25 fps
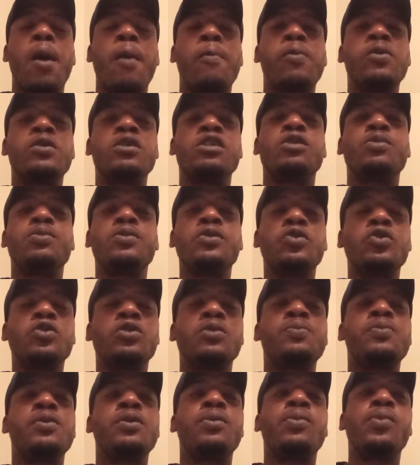For the
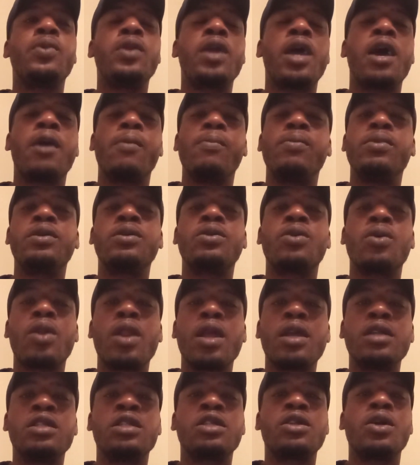spiritual people that have been on
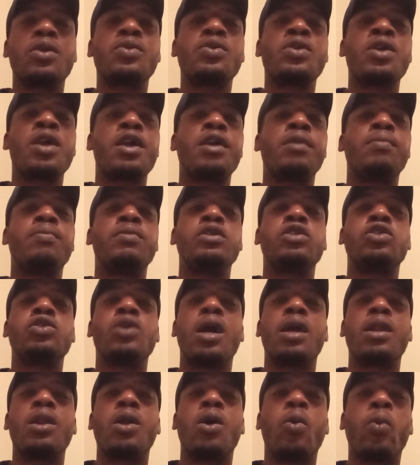their journey and been
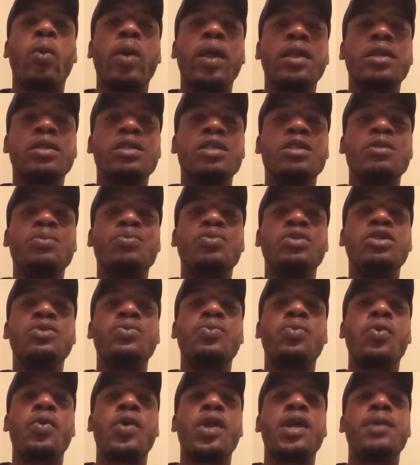trying to awaken the
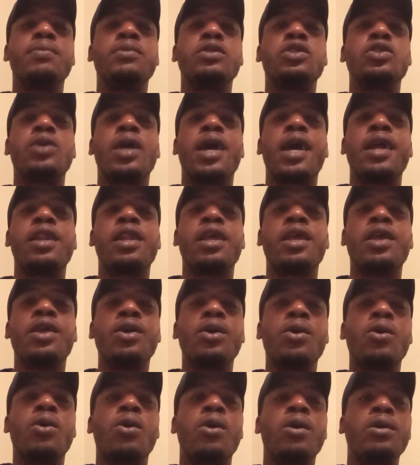people and been trying to
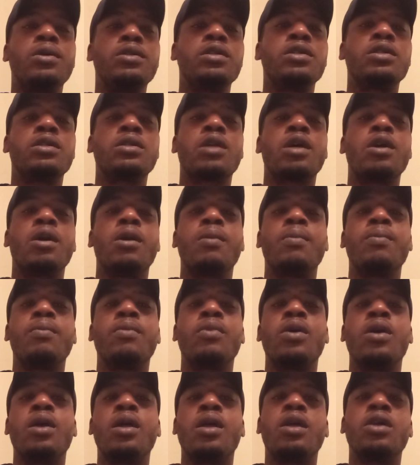help others
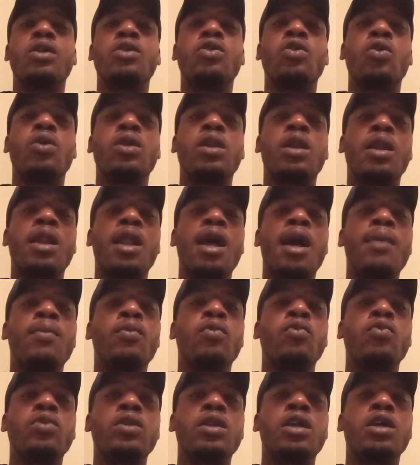come, in
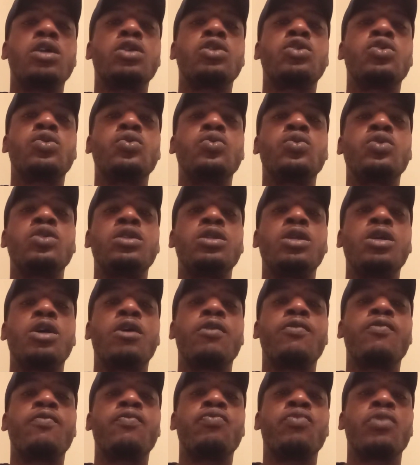alignment with their true
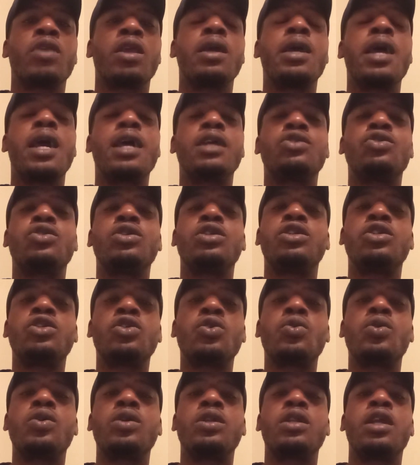self, it actually
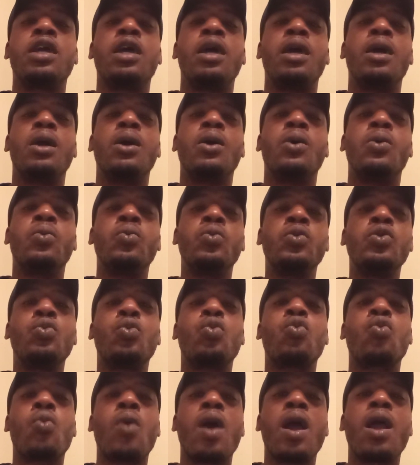showing that we
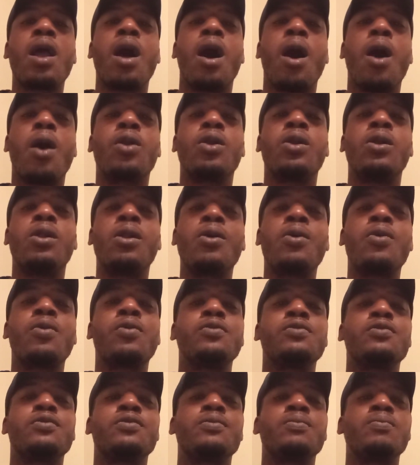were right all
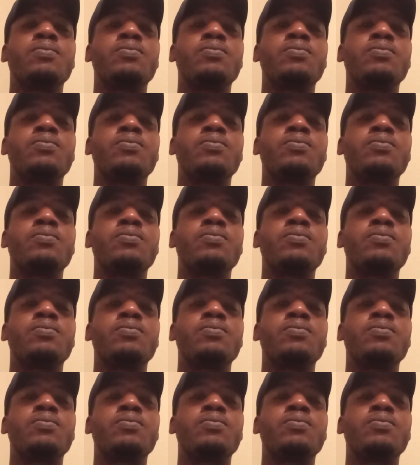along.